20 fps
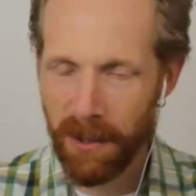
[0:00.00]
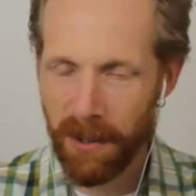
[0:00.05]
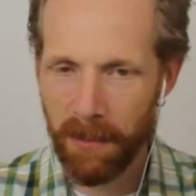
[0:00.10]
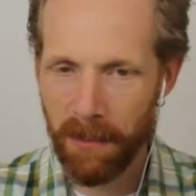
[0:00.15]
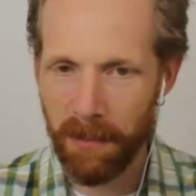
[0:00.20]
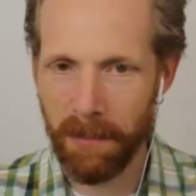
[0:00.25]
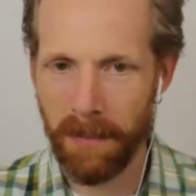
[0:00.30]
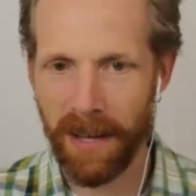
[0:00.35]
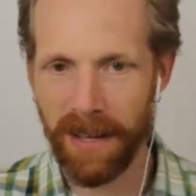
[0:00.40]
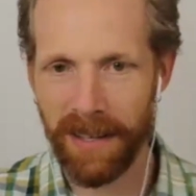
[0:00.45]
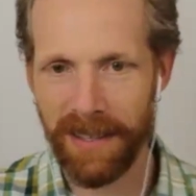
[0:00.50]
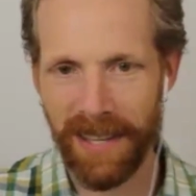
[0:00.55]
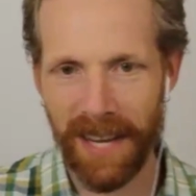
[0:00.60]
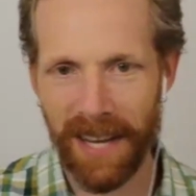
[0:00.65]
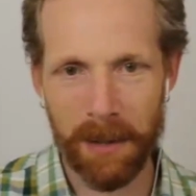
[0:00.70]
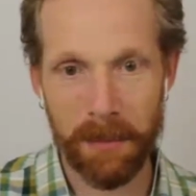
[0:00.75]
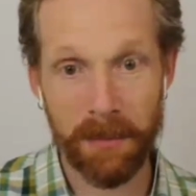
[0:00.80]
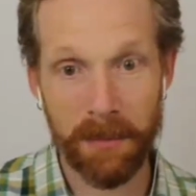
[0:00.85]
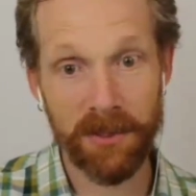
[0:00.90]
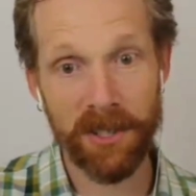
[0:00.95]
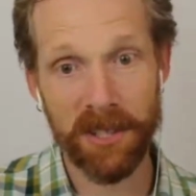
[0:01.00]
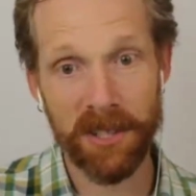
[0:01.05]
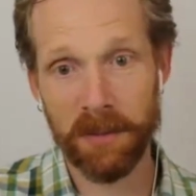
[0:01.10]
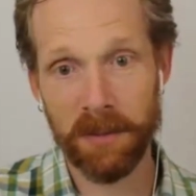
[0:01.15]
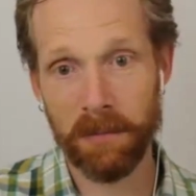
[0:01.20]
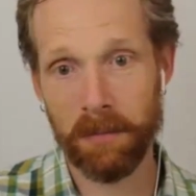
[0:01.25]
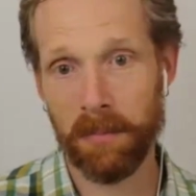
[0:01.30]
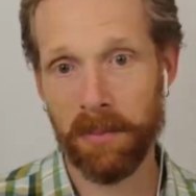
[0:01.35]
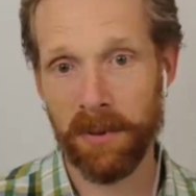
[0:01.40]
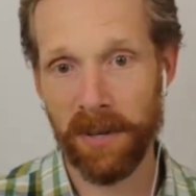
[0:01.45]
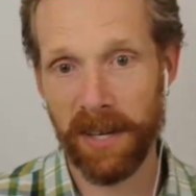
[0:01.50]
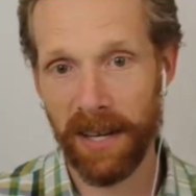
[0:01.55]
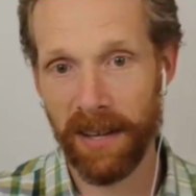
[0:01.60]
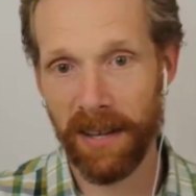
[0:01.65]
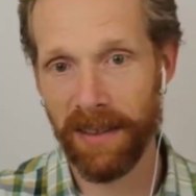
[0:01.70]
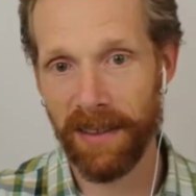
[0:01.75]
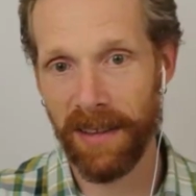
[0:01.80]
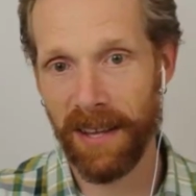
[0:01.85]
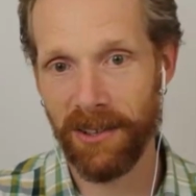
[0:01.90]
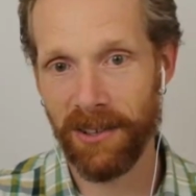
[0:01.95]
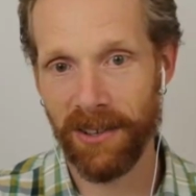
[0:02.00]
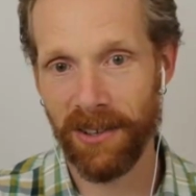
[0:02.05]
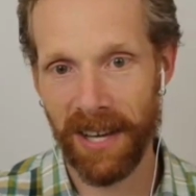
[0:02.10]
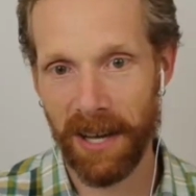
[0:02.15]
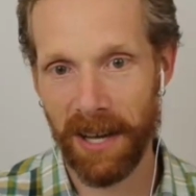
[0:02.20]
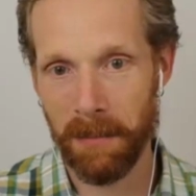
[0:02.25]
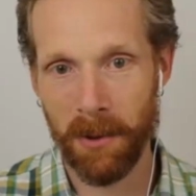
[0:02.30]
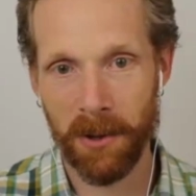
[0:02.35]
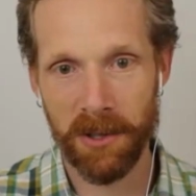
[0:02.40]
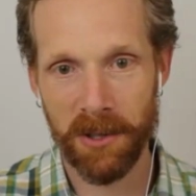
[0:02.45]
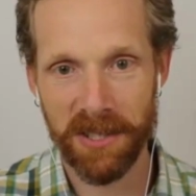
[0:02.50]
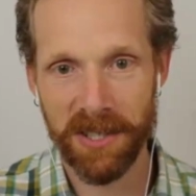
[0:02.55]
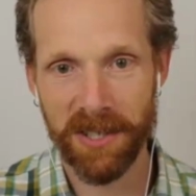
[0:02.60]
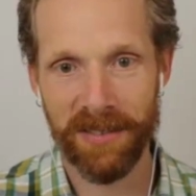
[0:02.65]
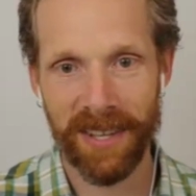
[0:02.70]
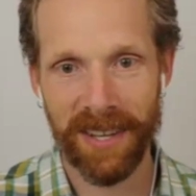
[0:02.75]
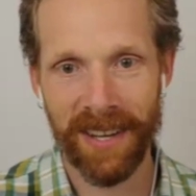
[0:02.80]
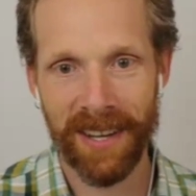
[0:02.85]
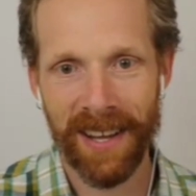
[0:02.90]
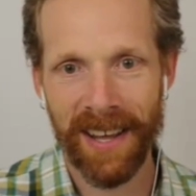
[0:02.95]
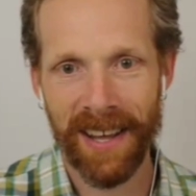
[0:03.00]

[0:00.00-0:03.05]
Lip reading: meditate, just breathe, and you'll get most of it.